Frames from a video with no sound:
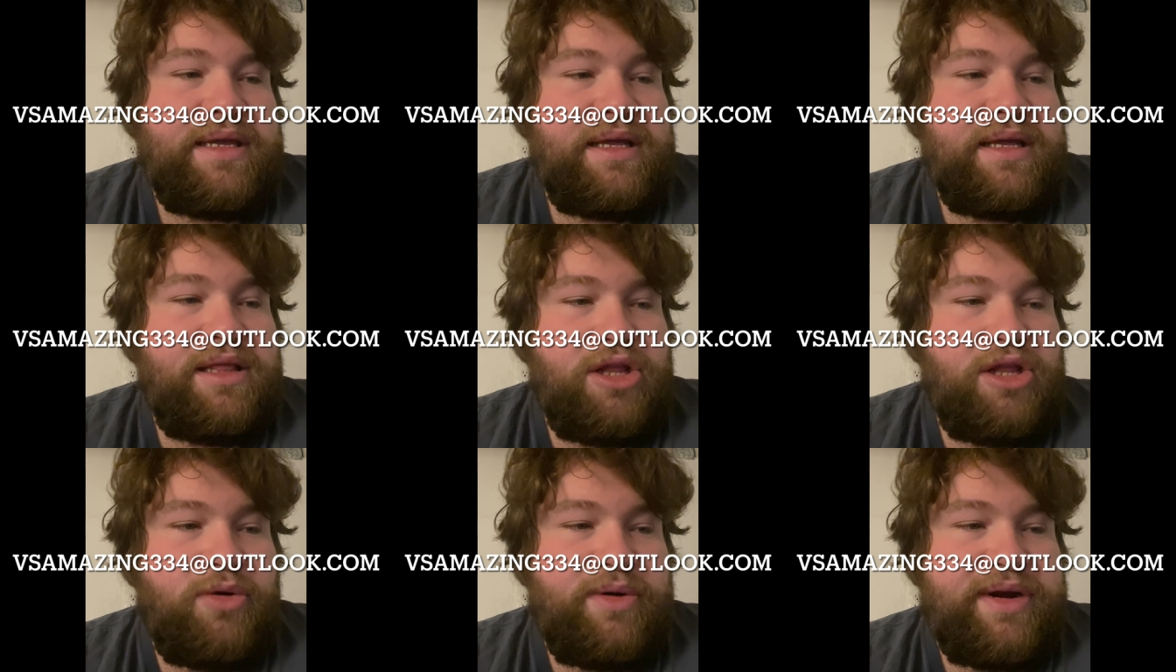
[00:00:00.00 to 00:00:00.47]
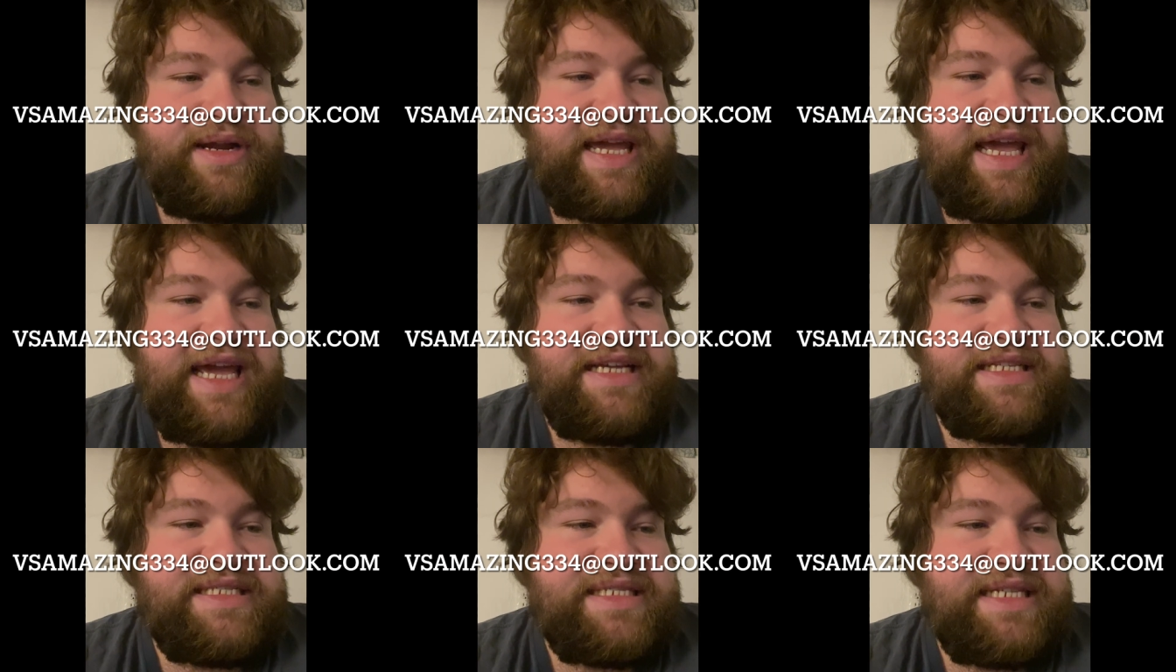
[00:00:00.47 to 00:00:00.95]

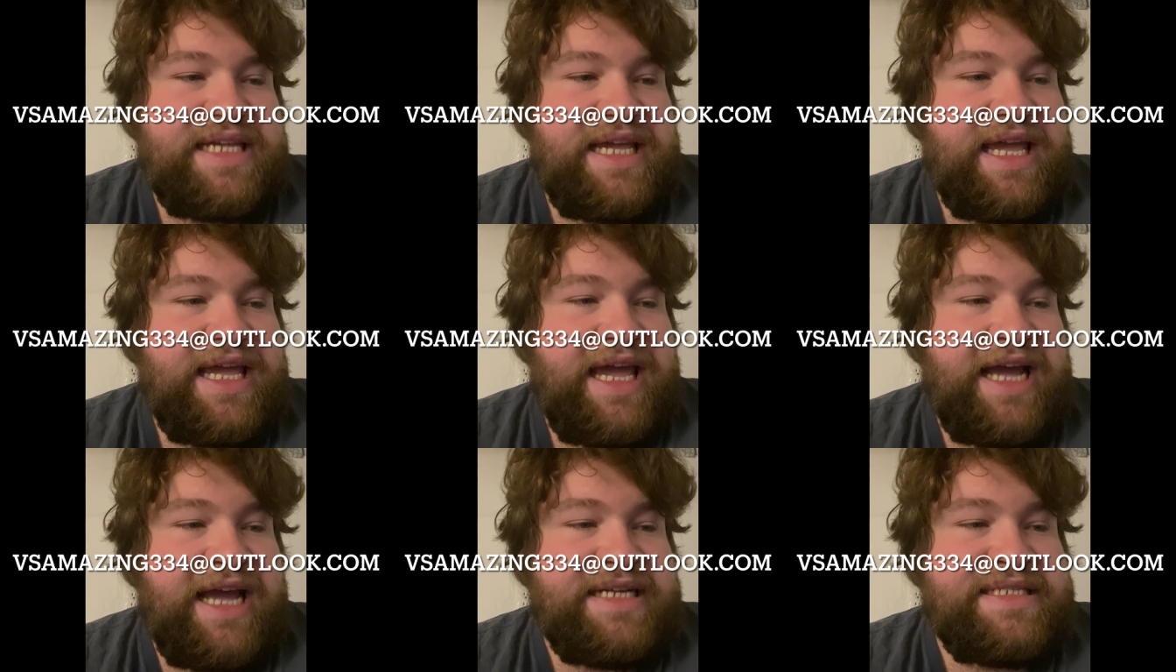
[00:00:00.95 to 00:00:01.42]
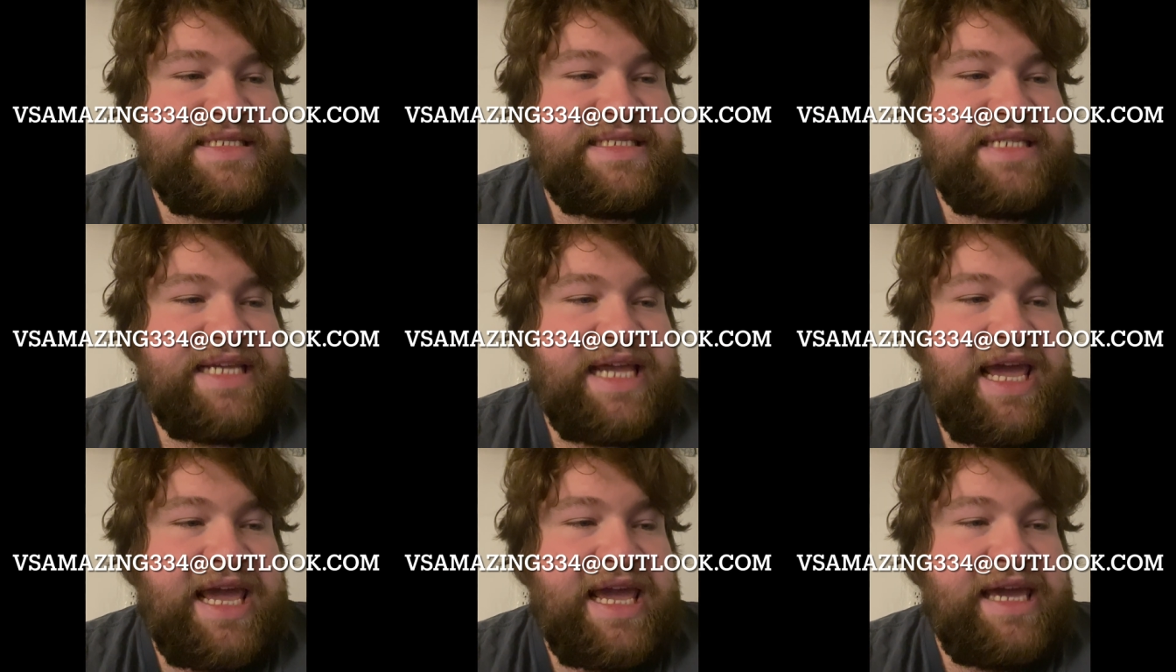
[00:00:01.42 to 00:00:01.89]
lowercase
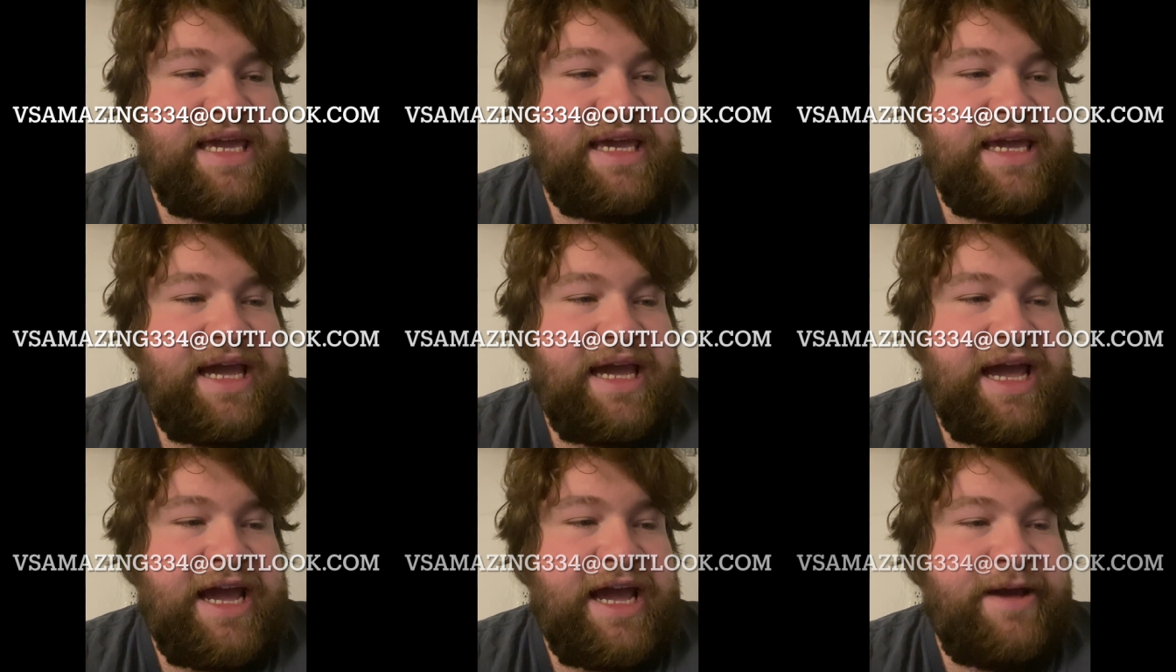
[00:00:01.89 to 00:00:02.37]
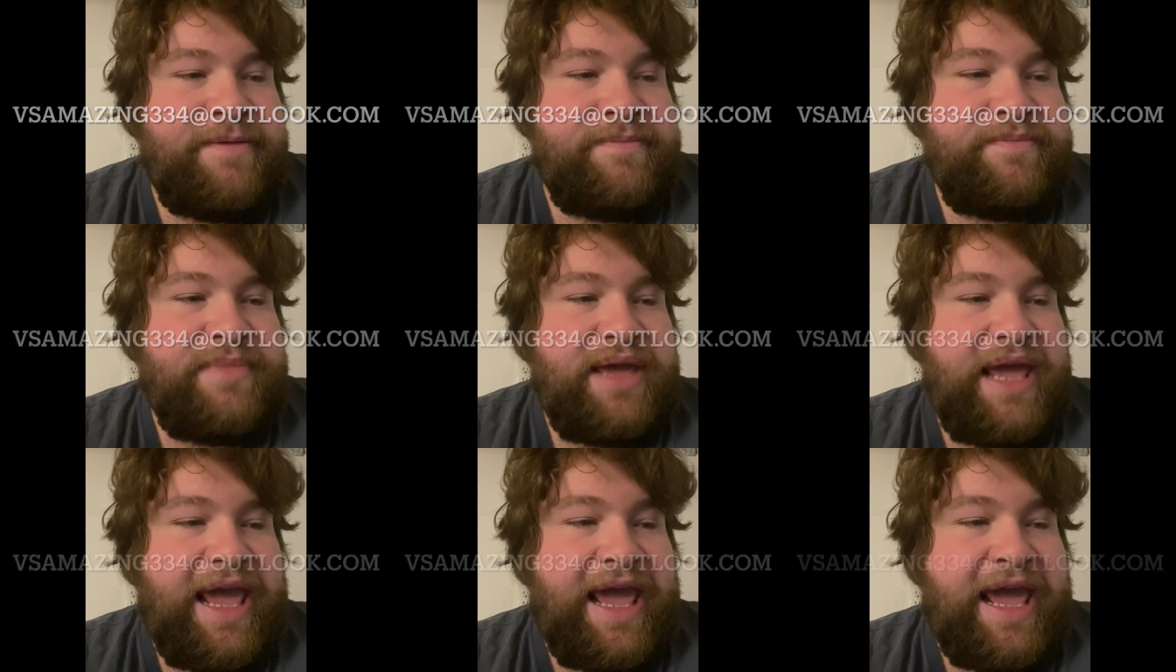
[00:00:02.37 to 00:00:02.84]
S A M